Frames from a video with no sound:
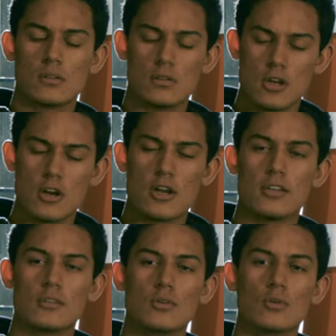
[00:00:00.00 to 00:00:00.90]
Alright,
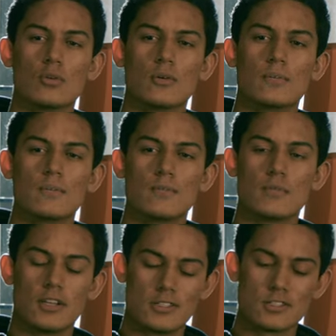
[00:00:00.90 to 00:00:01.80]
cool.
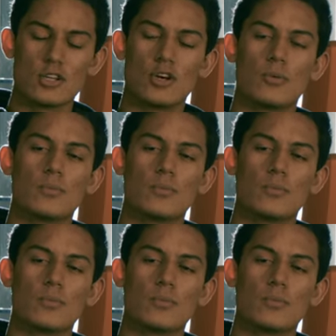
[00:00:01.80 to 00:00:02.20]
Let's go.